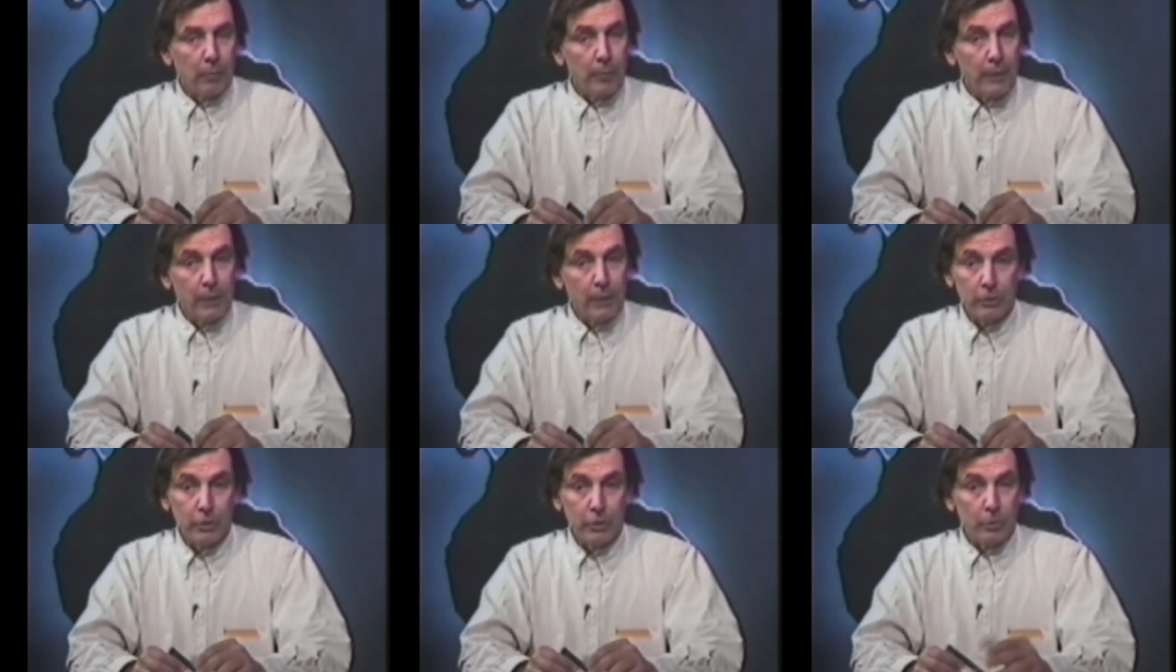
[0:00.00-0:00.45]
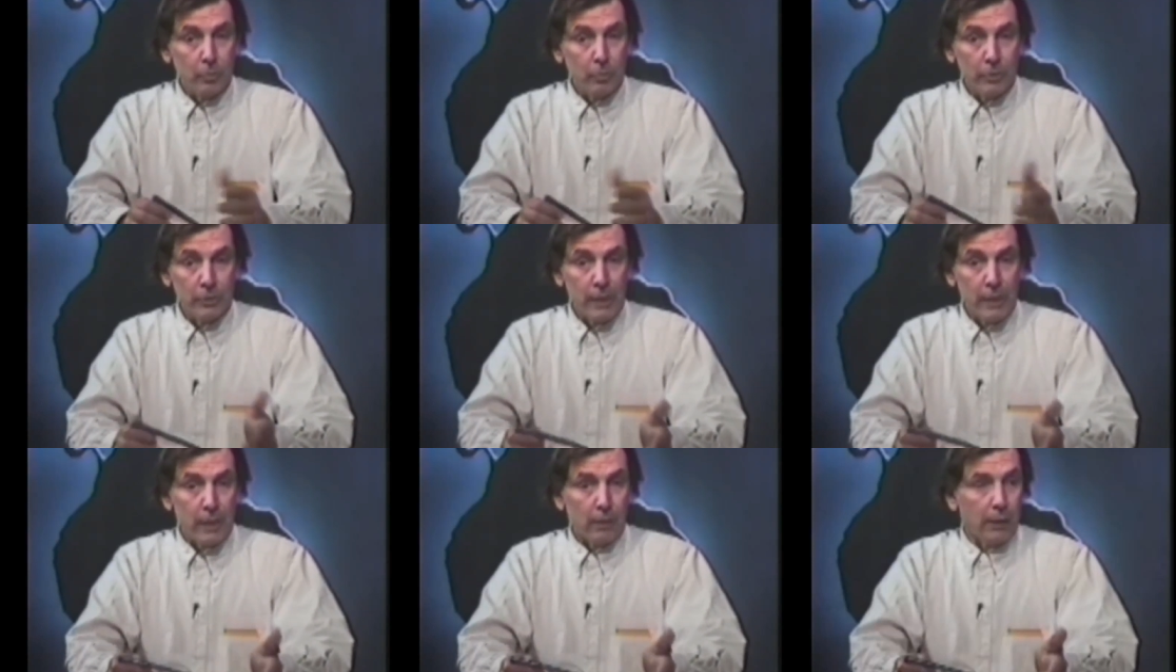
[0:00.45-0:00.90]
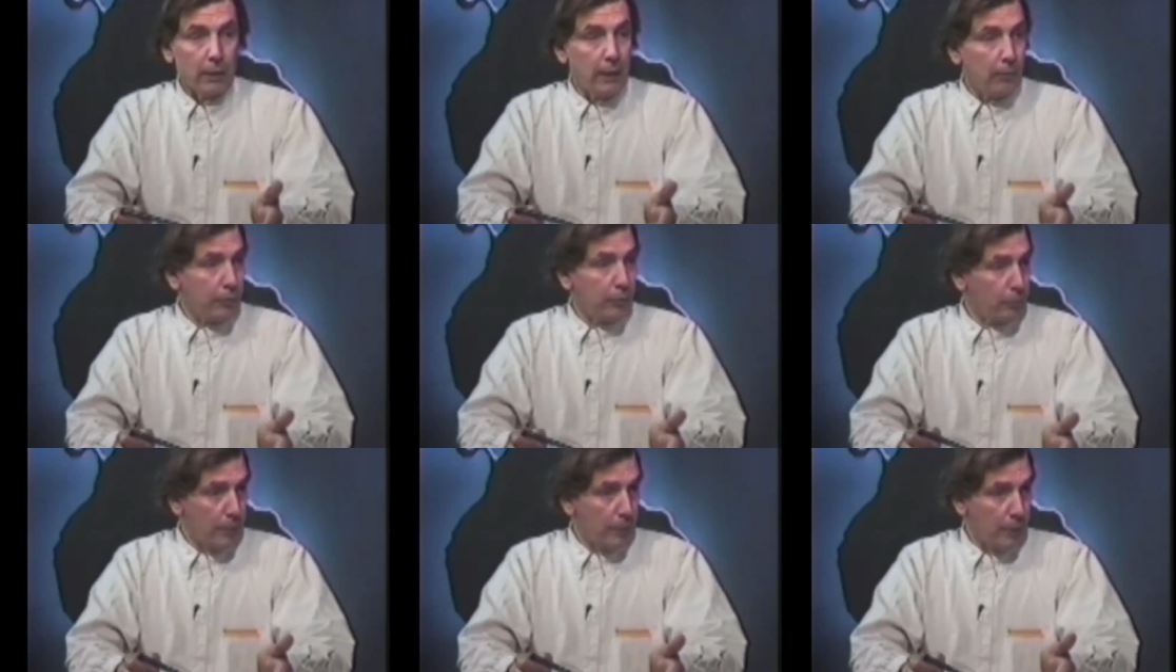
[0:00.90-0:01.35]
because she was not
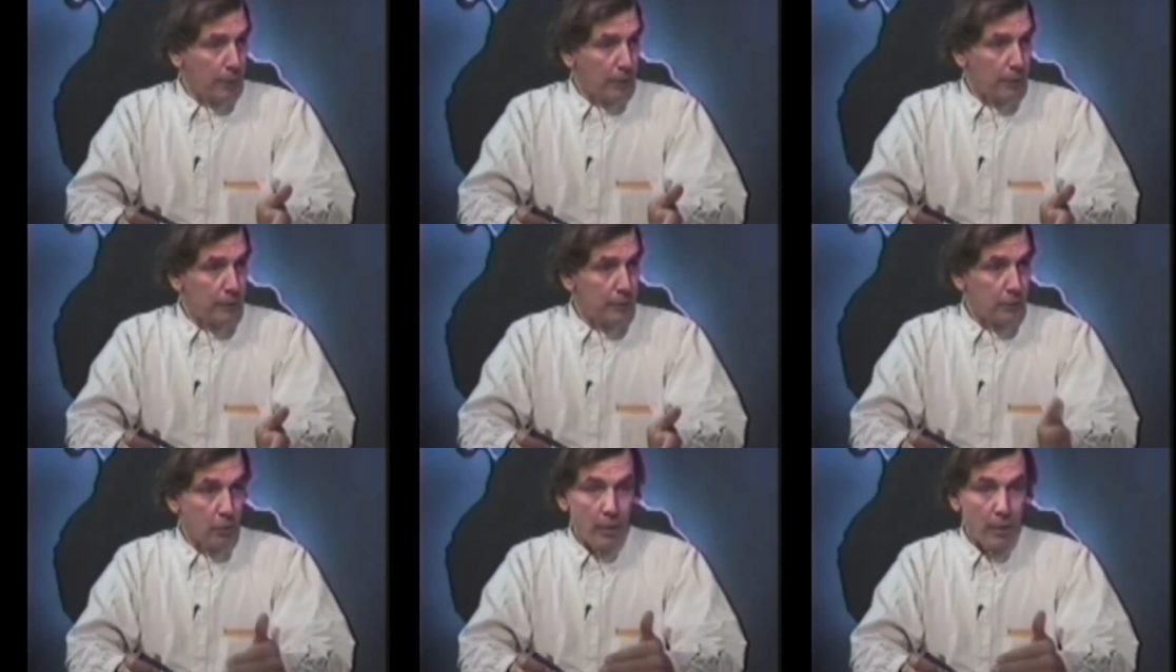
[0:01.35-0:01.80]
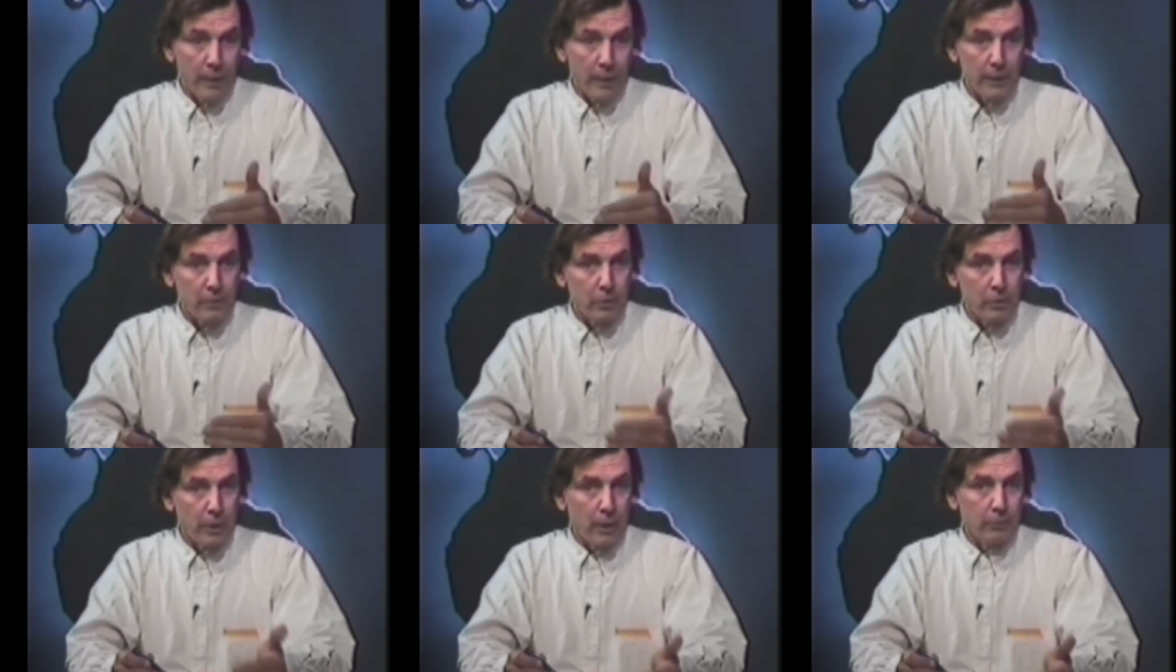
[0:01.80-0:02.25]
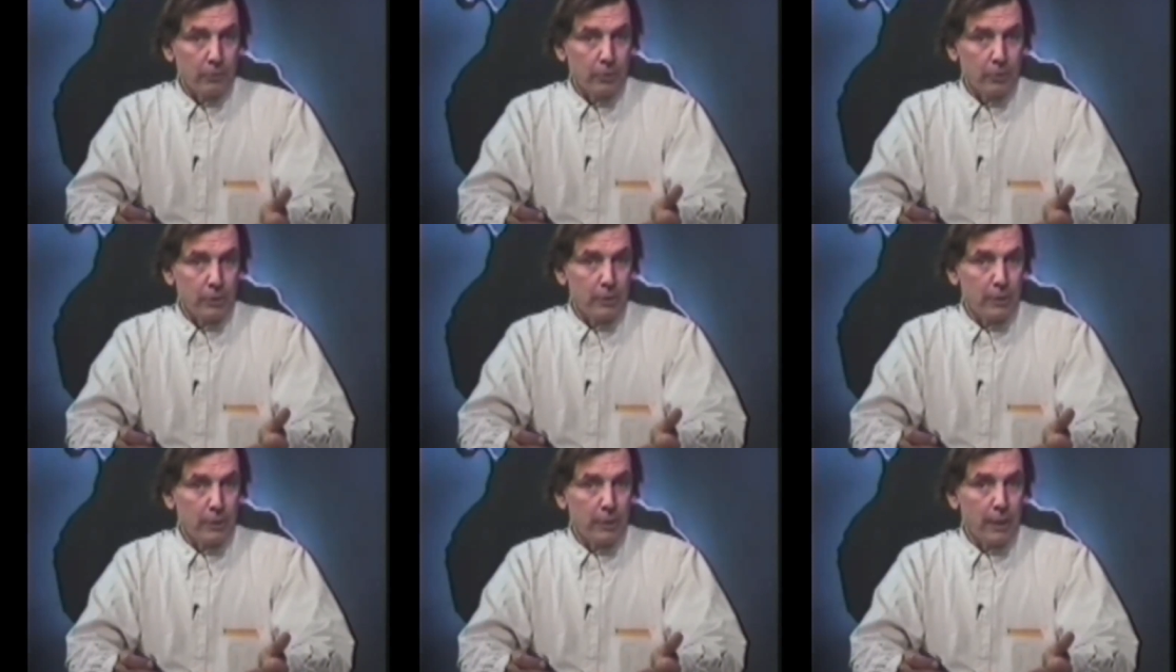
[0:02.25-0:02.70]
allowed to marry, so any
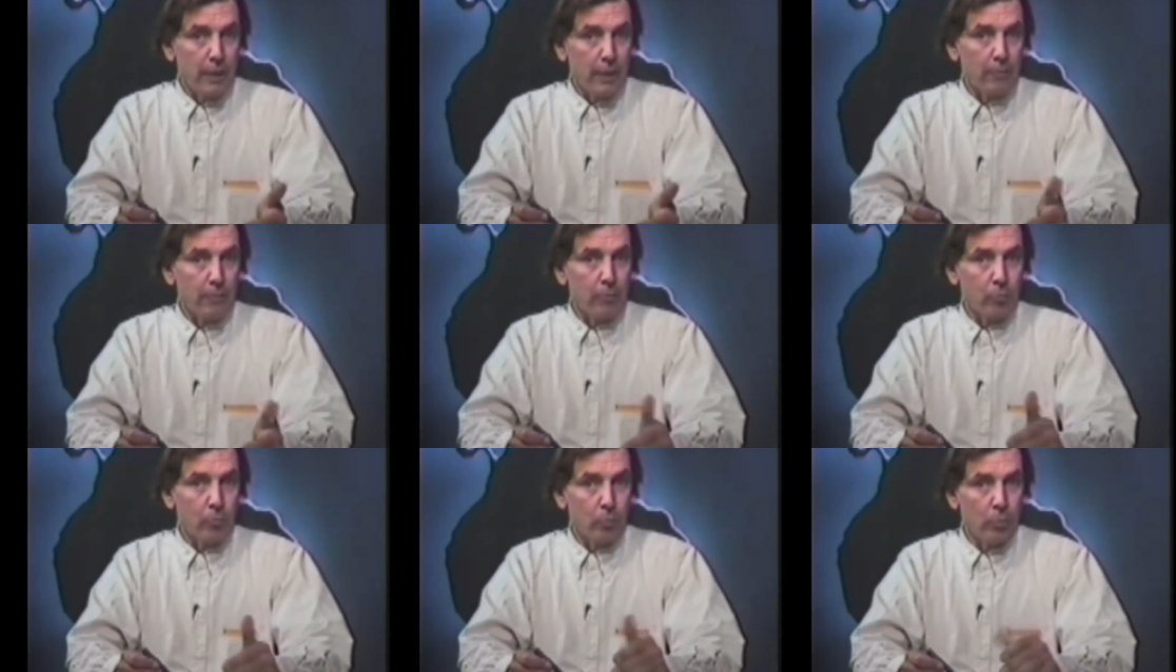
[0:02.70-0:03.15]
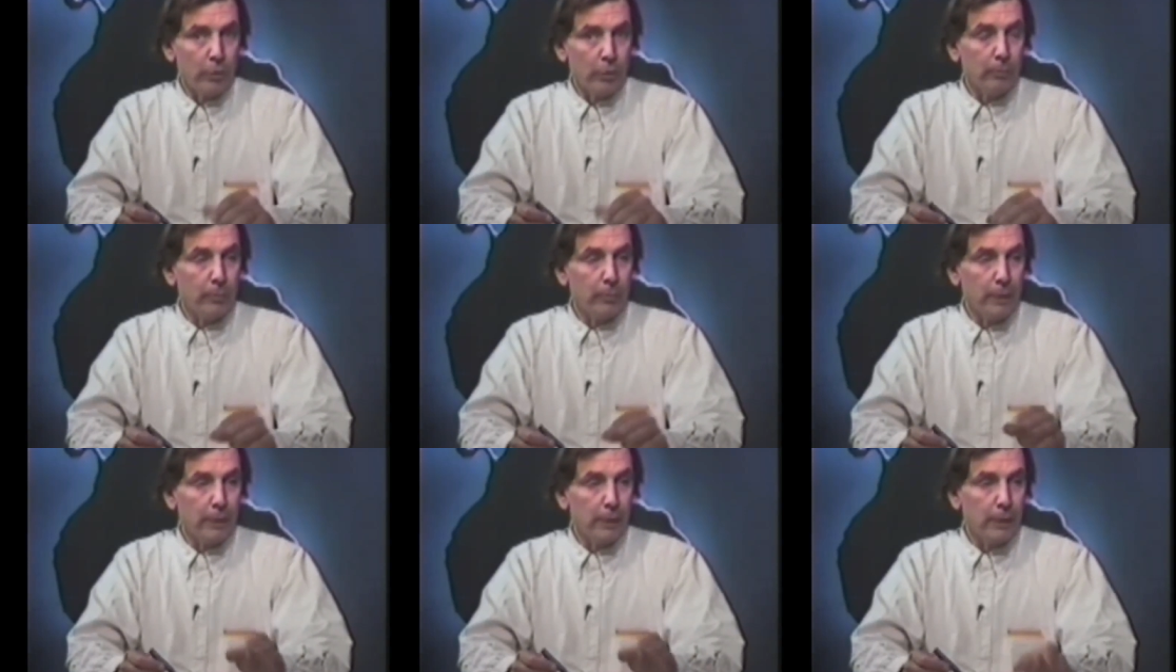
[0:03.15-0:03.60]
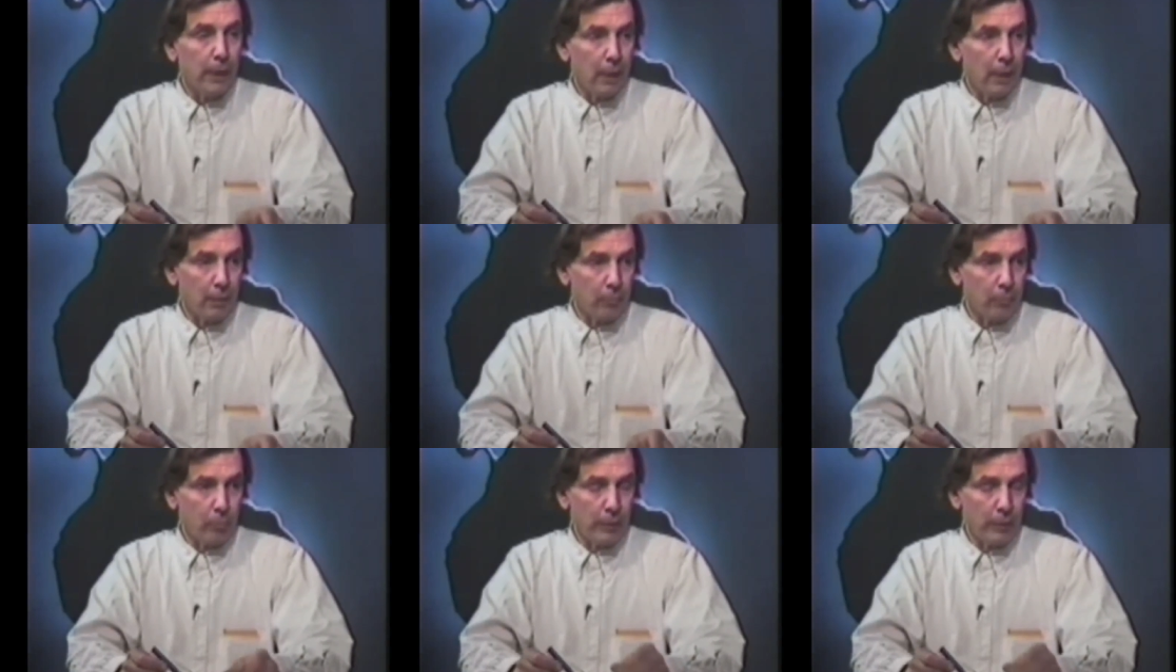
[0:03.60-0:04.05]
child she did have would be
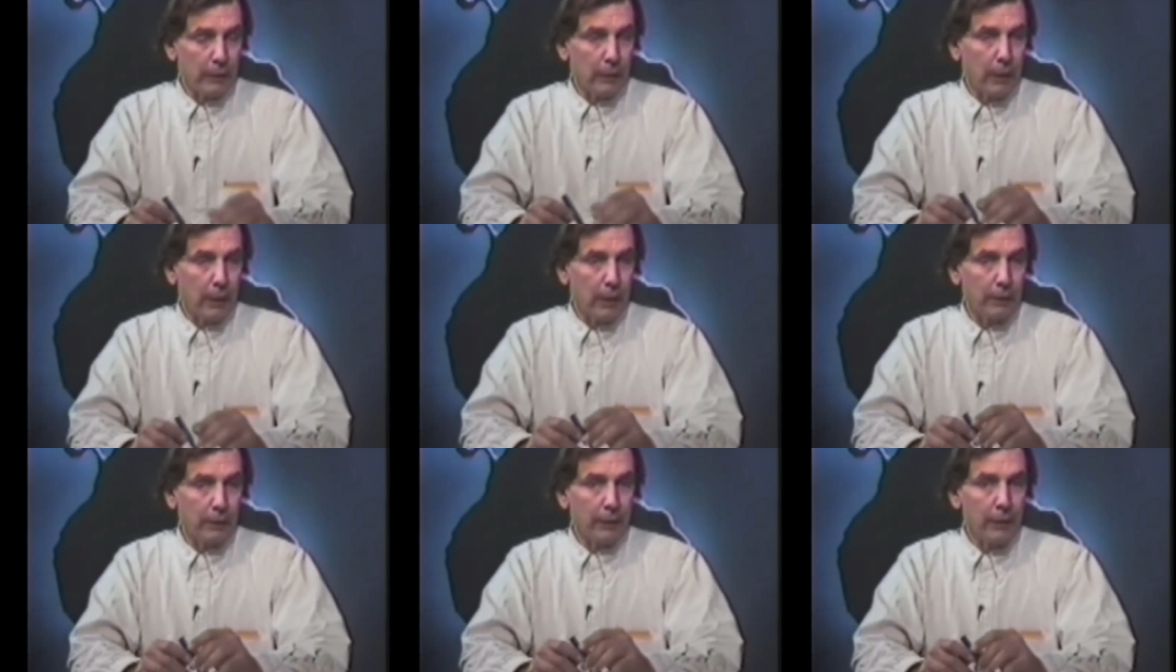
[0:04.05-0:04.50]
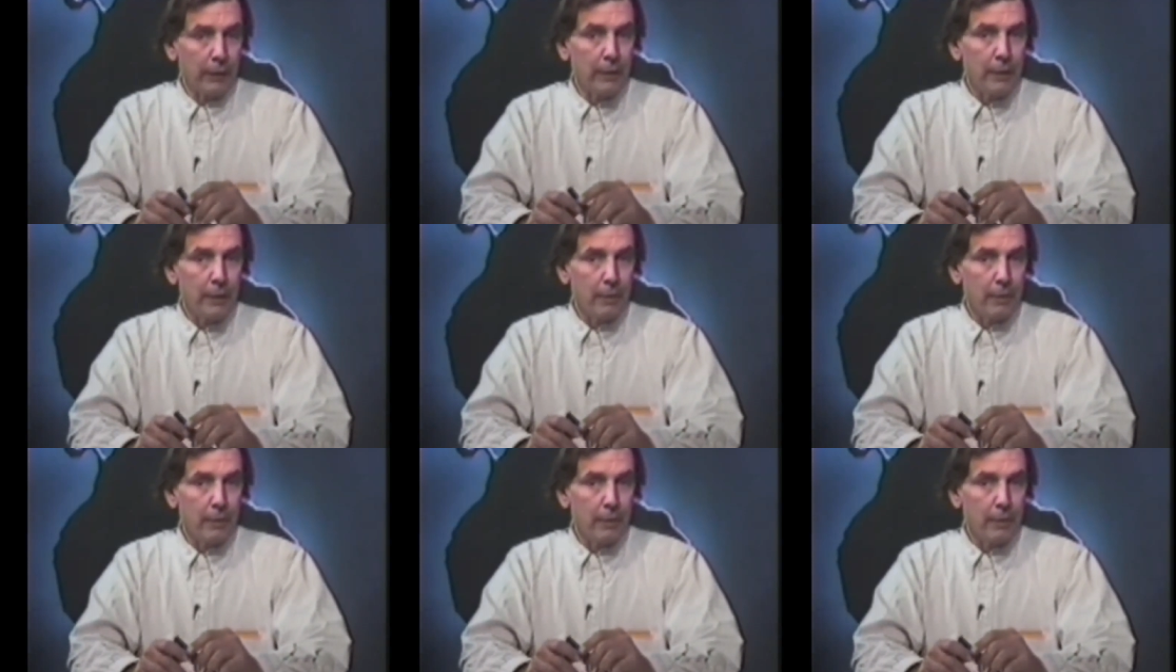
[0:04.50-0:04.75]
out of wedlock.